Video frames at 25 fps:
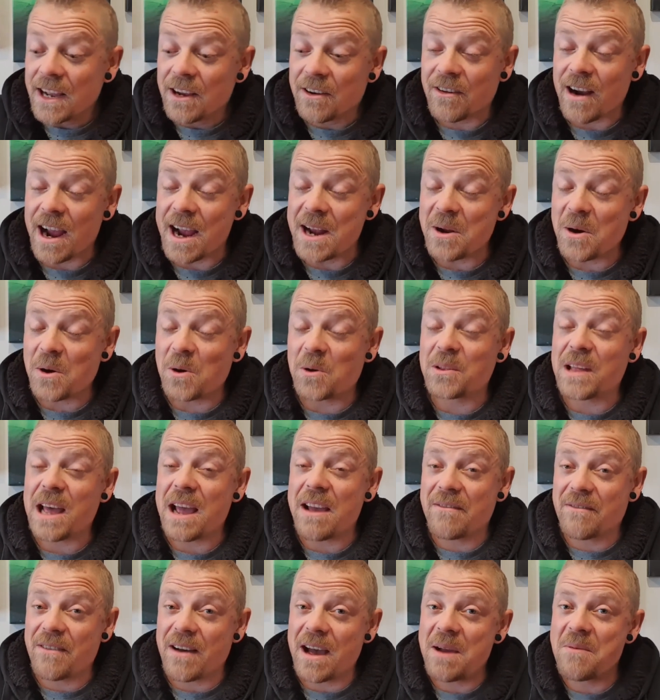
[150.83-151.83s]
Great all
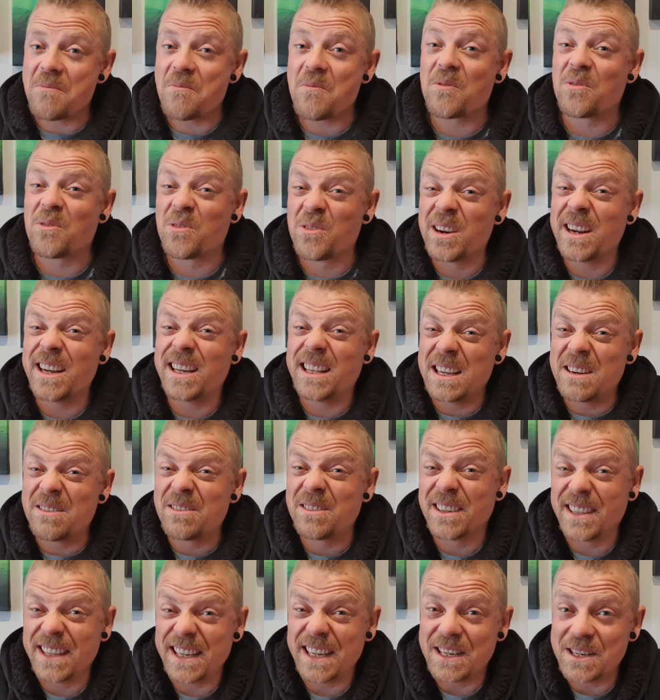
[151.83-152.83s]
day vape, really,
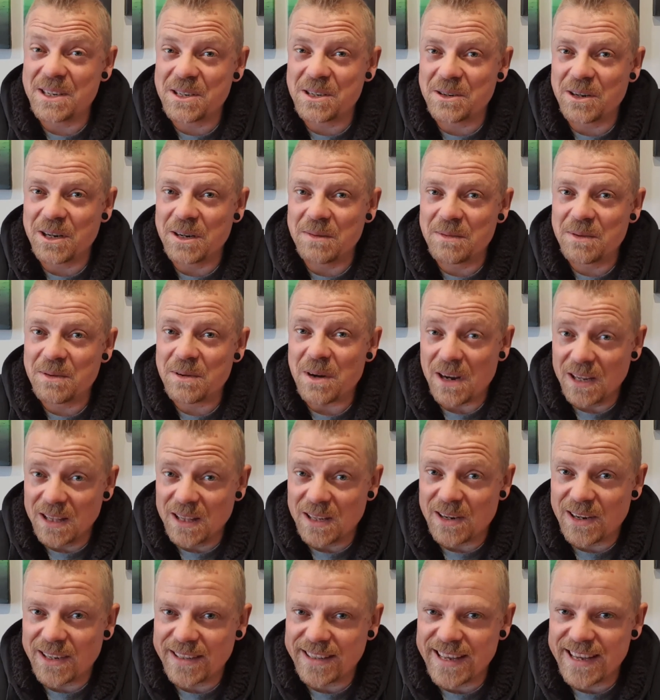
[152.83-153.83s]
really enjoyable. I
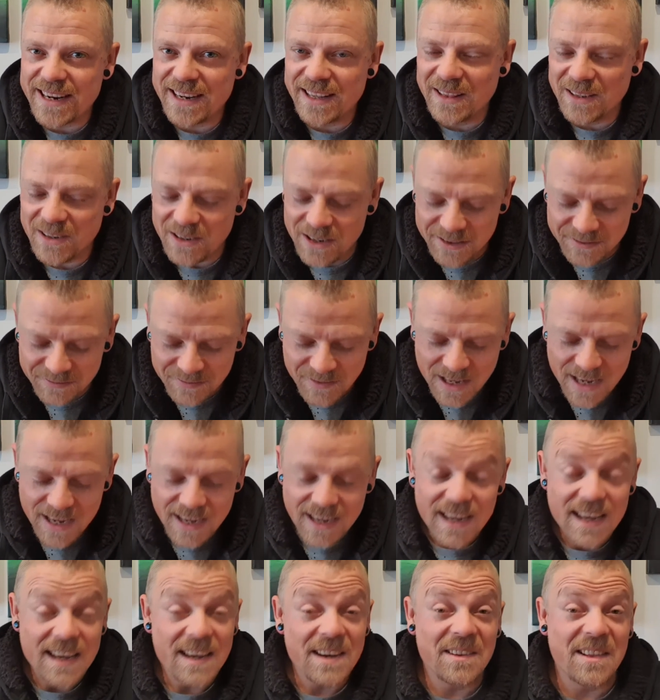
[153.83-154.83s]
like that a lot.
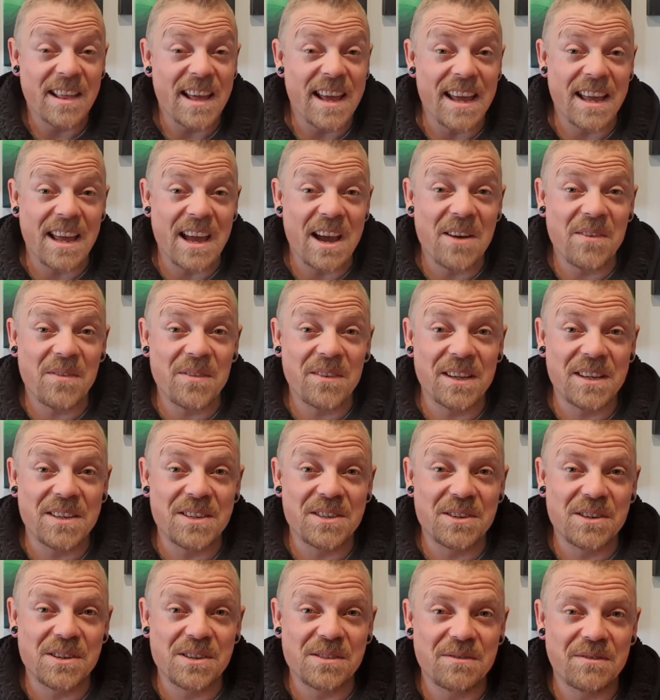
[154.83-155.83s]
Well, there you go for this
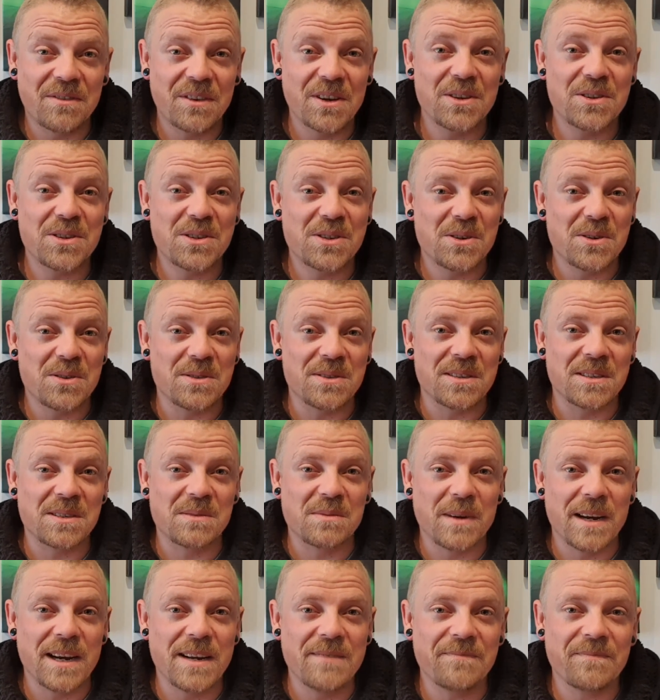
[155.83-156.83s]
juice review, short and
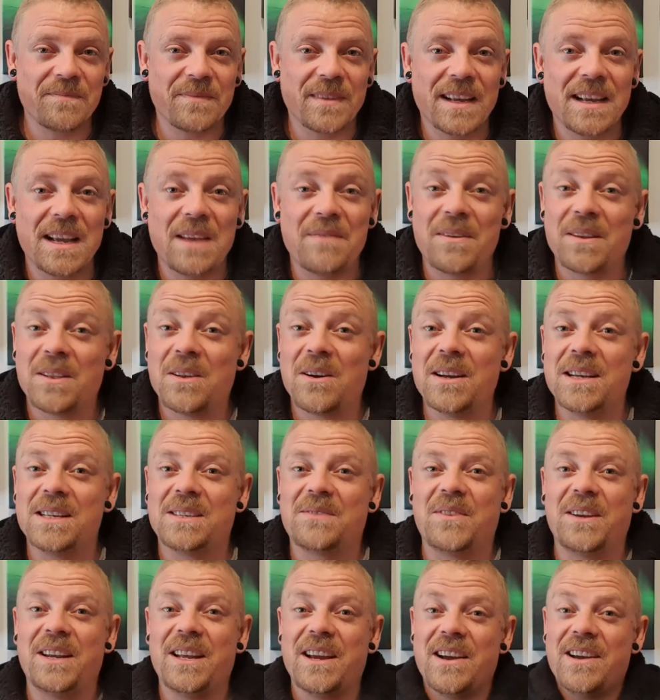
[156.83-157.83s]
sweet. If you like
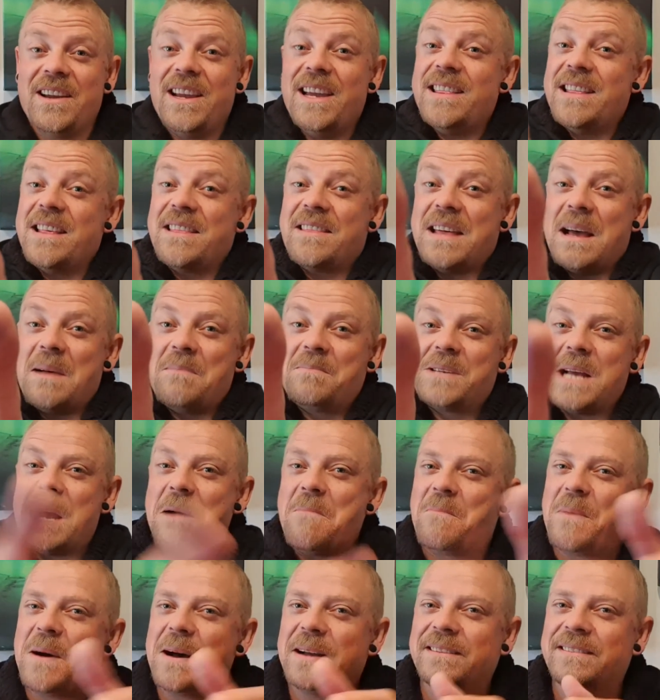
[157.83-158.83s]
this video, hit the thumbs
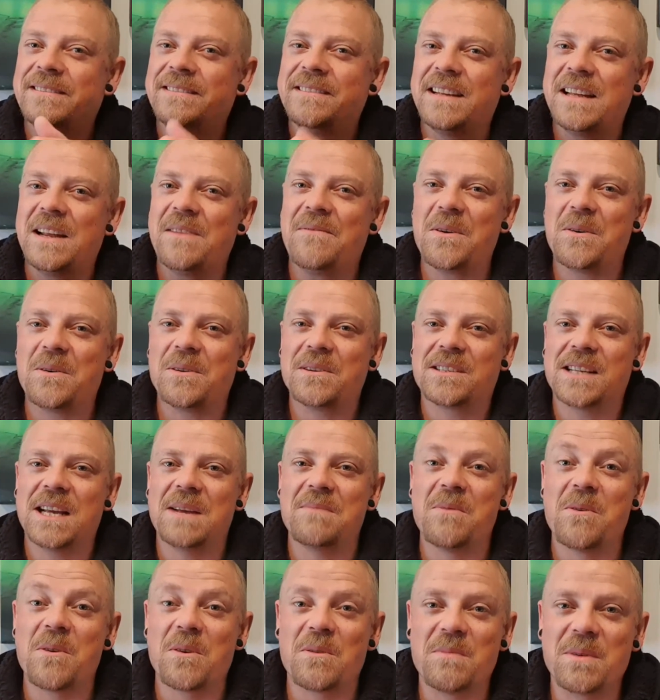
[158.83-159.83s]
up button, and if you wanna
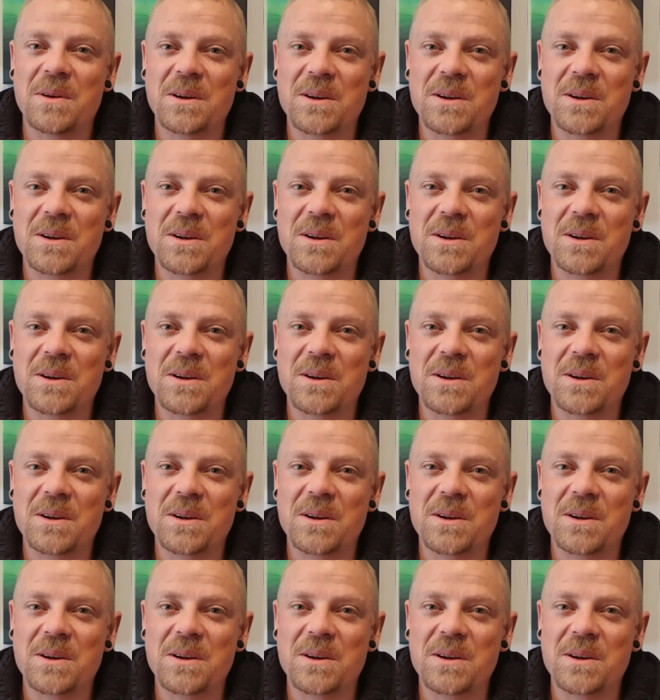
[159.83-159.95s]
see more of